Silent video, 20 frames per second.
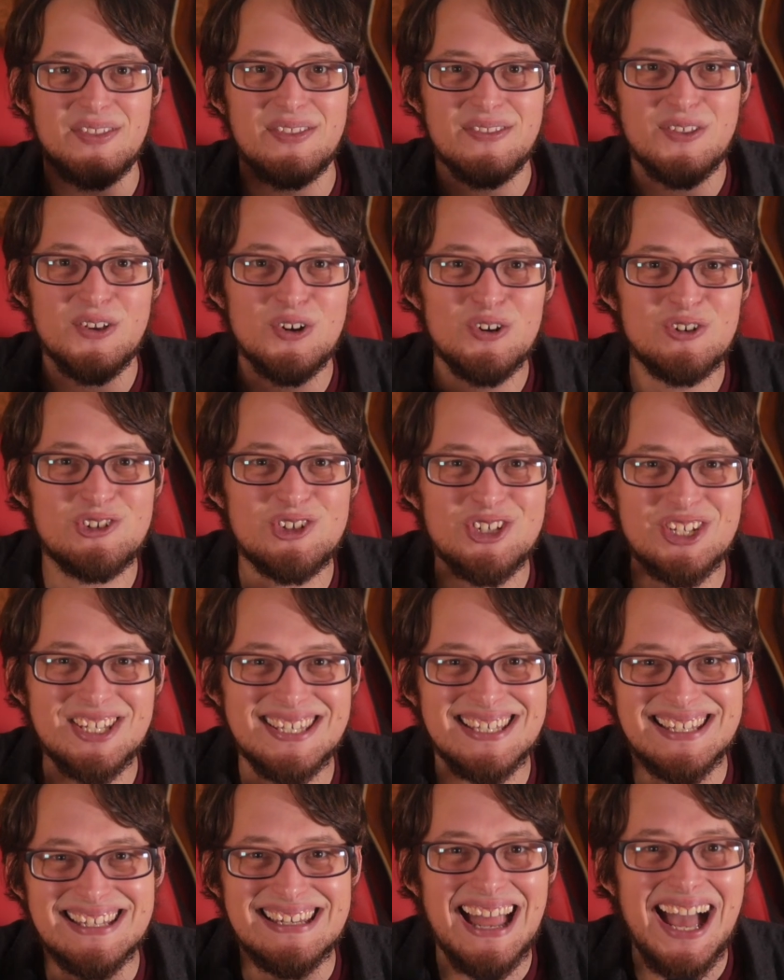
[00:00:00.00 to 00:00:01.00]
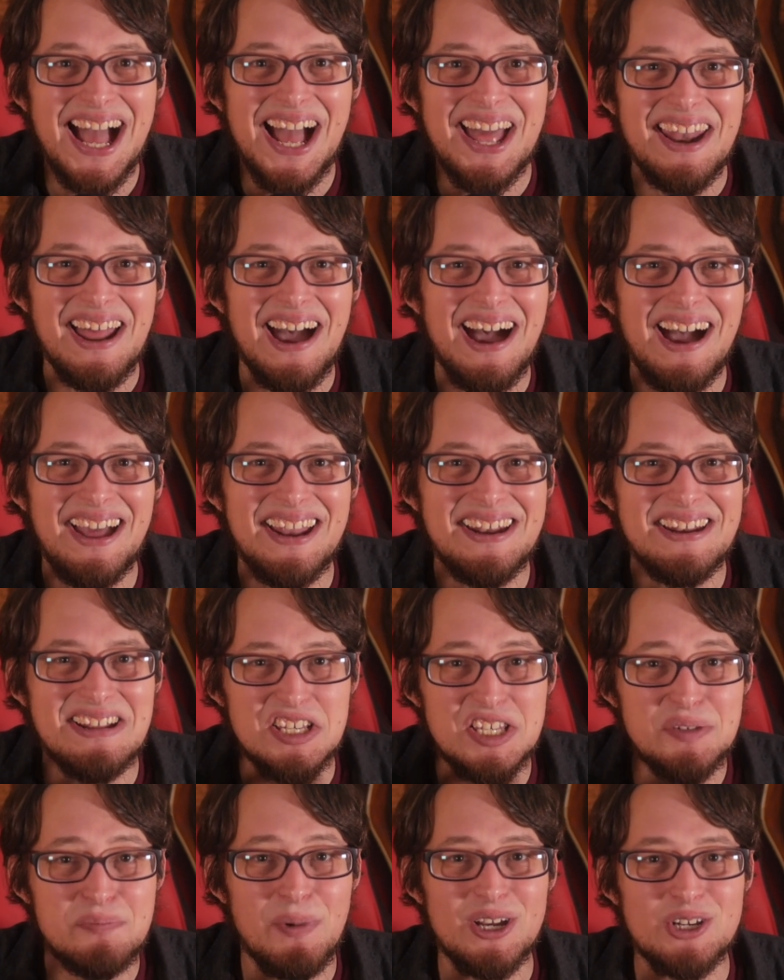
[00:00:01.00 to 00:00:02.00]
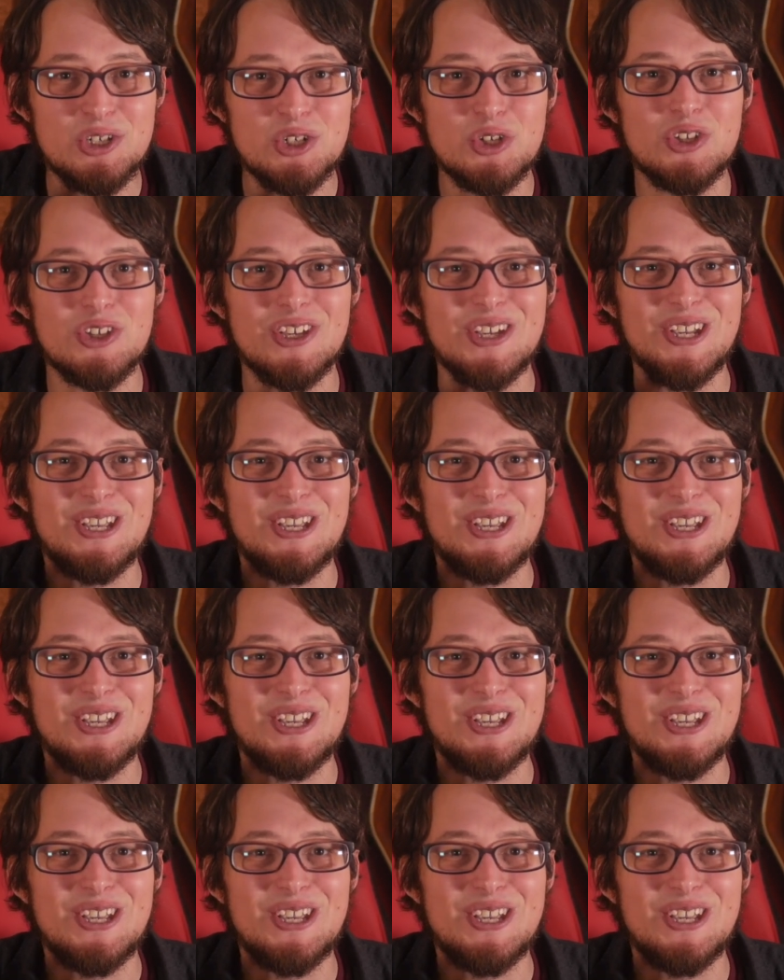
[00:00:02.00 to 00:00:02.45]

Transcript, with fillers: they're just not on especially